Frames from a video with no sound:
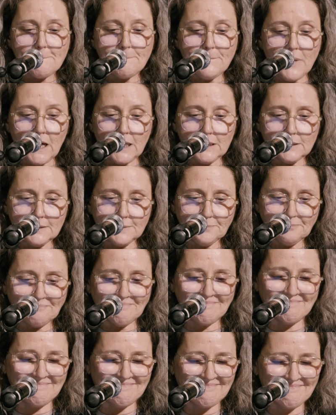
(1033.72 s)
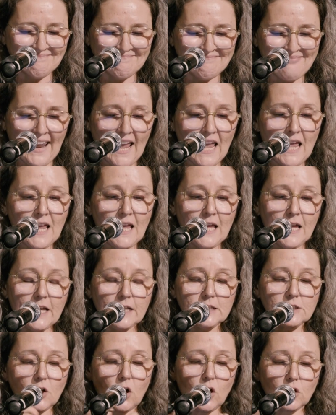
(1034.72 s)
But
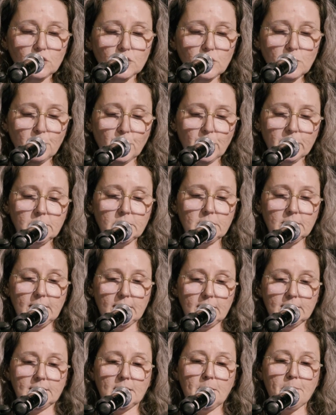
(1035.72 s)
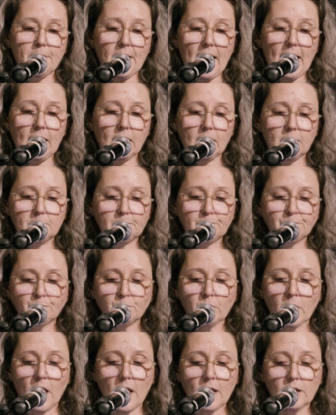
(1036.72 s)
it's also important to take a step back
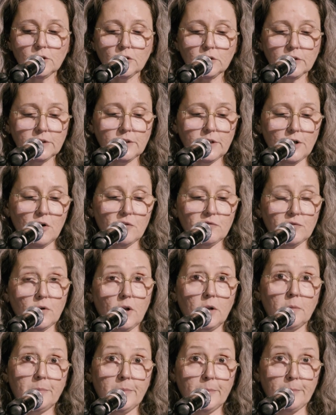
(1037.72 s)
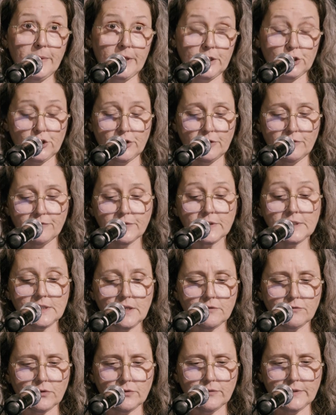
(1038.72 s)
and look at the overall picture for
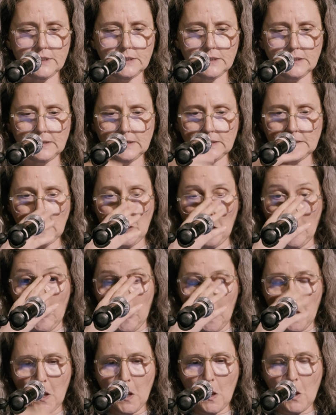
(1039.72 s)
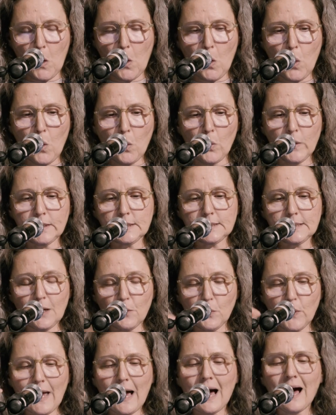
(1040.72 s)
several reasons. One is
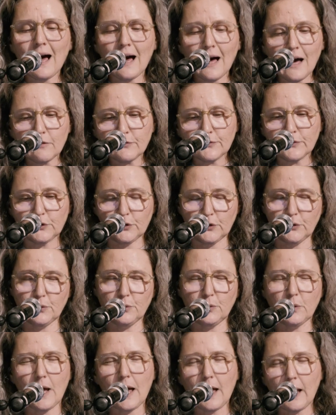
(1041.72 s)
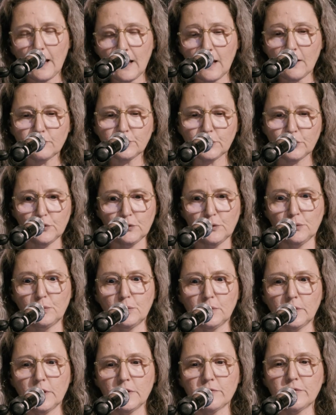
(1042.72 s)
that we have to
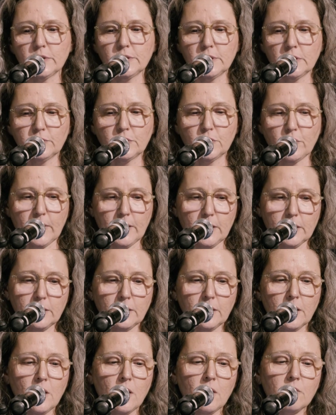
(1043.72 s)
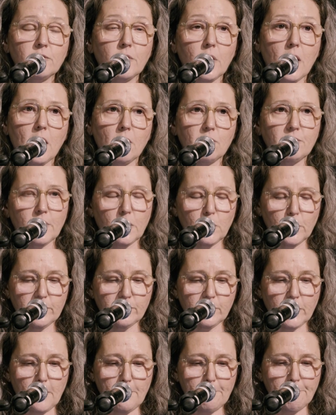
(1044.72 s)
give ourselves credit for how far
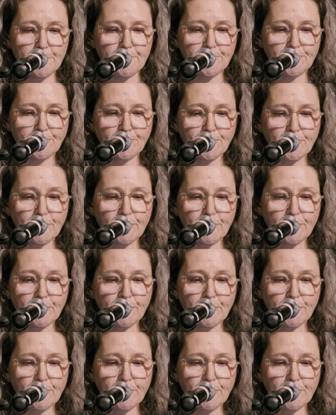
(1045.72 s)
we've come.